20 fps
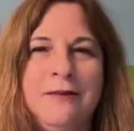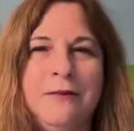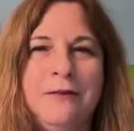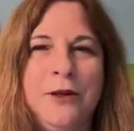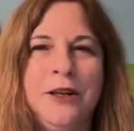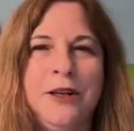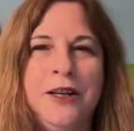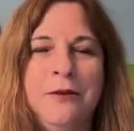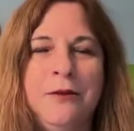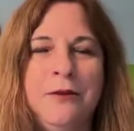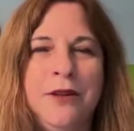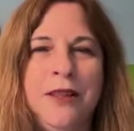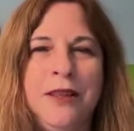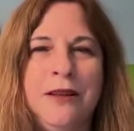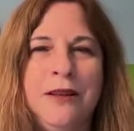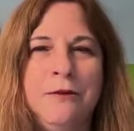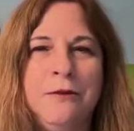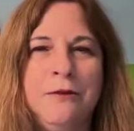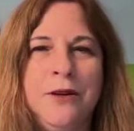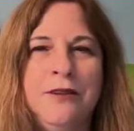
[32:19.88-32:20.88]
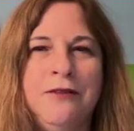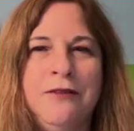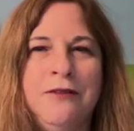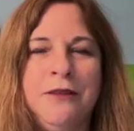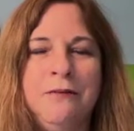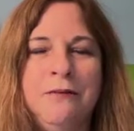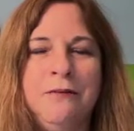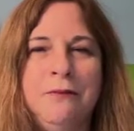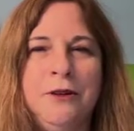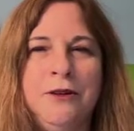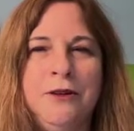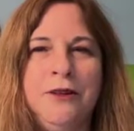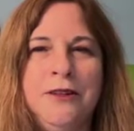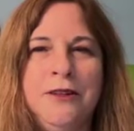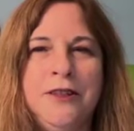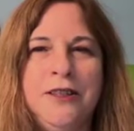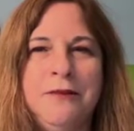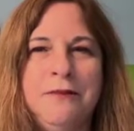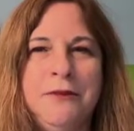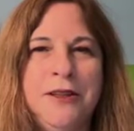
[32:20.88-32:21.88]
working with one of the
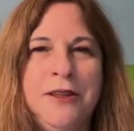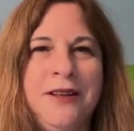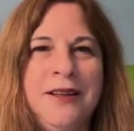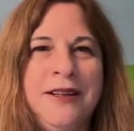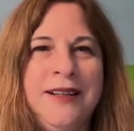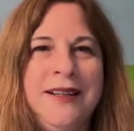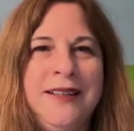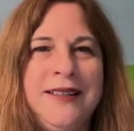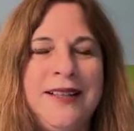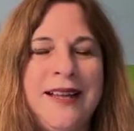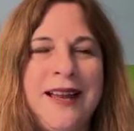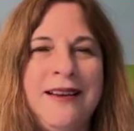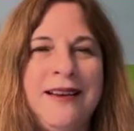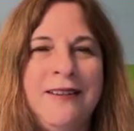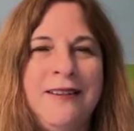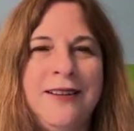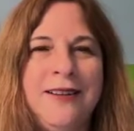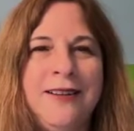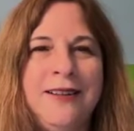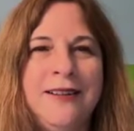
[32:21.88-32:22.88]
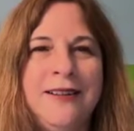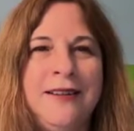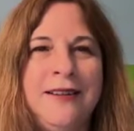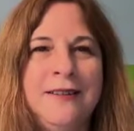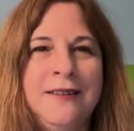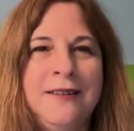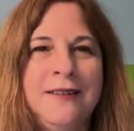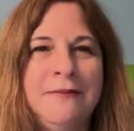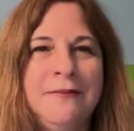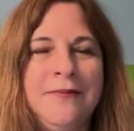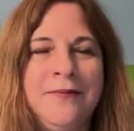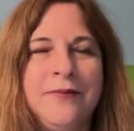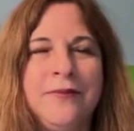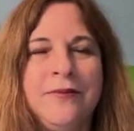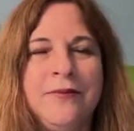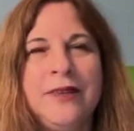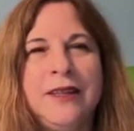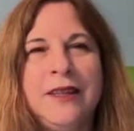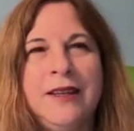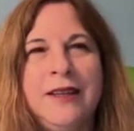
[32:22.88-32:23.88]
Buddhist communities out in
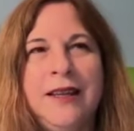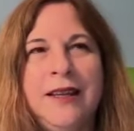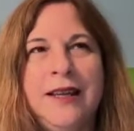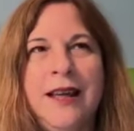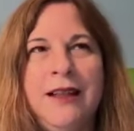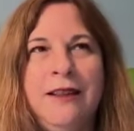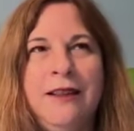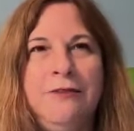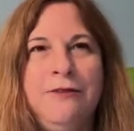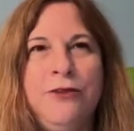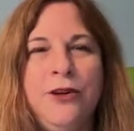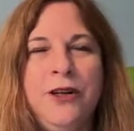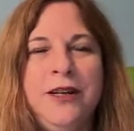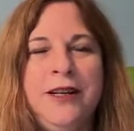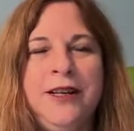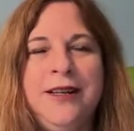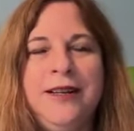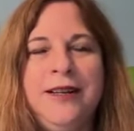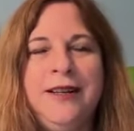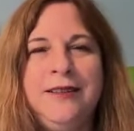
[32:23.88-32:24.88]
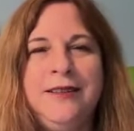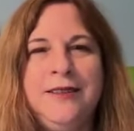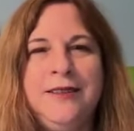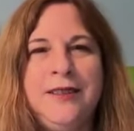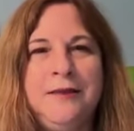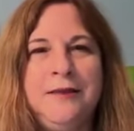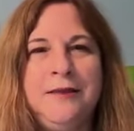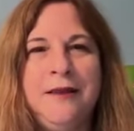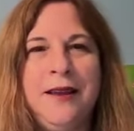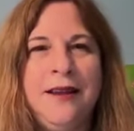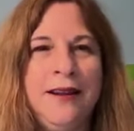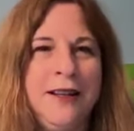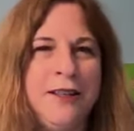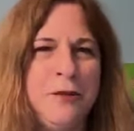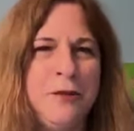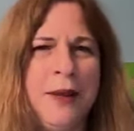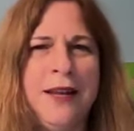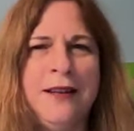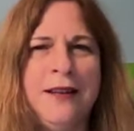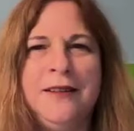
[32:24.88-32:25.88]
California, and
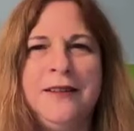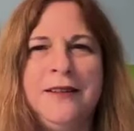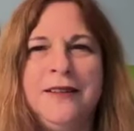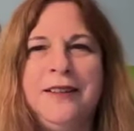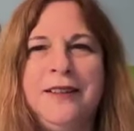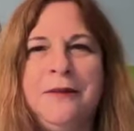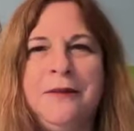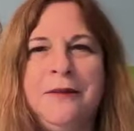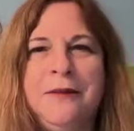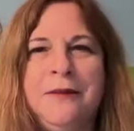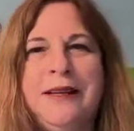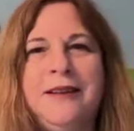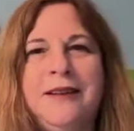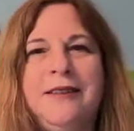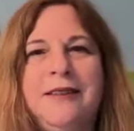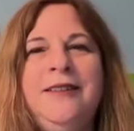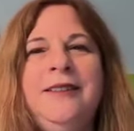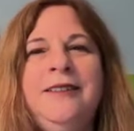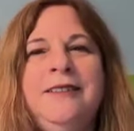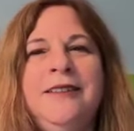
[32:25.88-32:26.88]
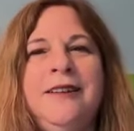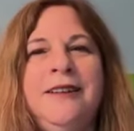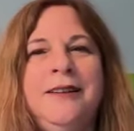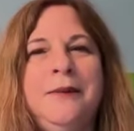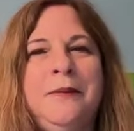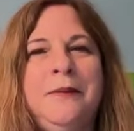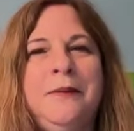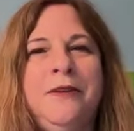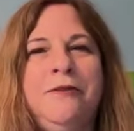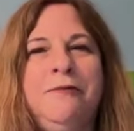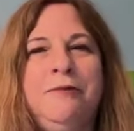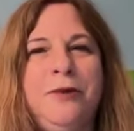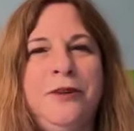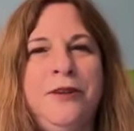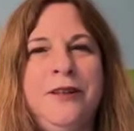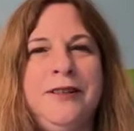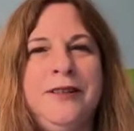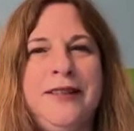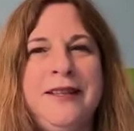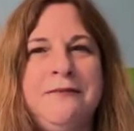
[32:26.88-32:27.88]
expanded a little bit, of
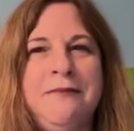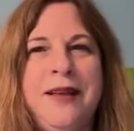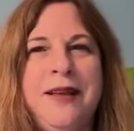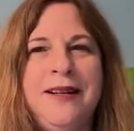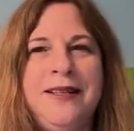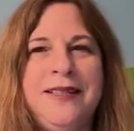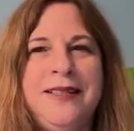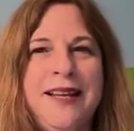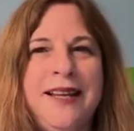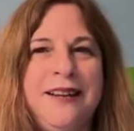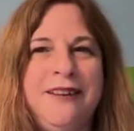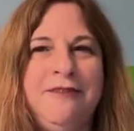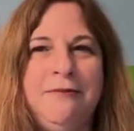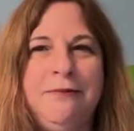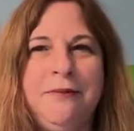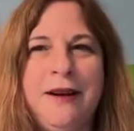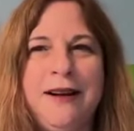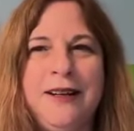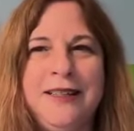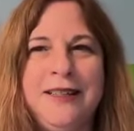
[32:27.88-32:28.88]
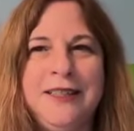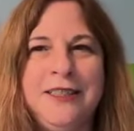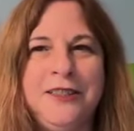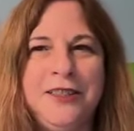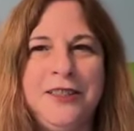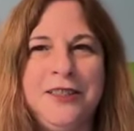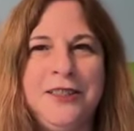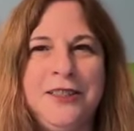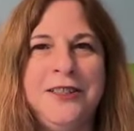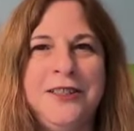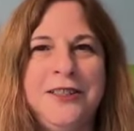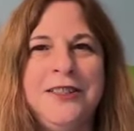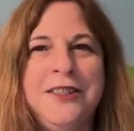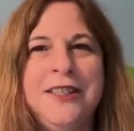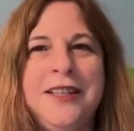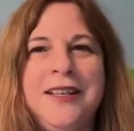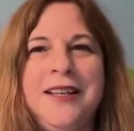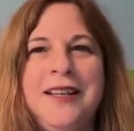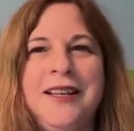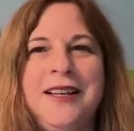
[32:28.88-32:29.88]
Buddhist and meditative
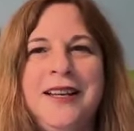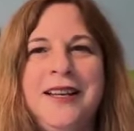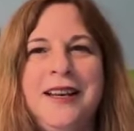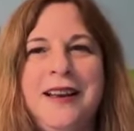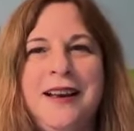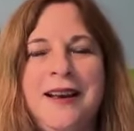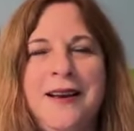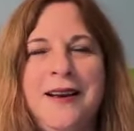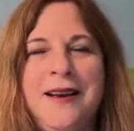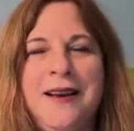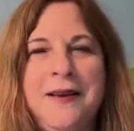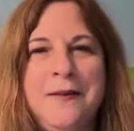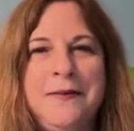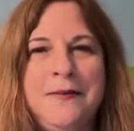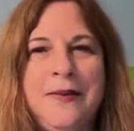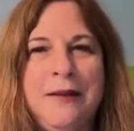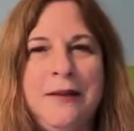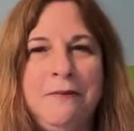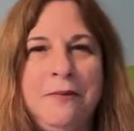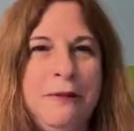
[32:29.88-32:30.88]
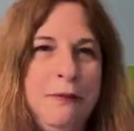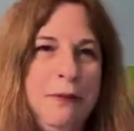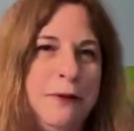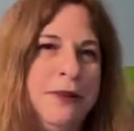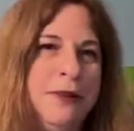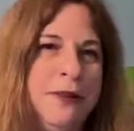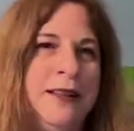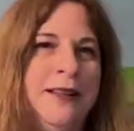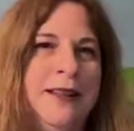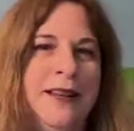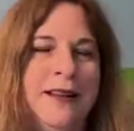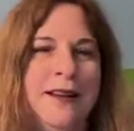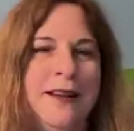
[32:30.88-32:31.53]
practitioners, and people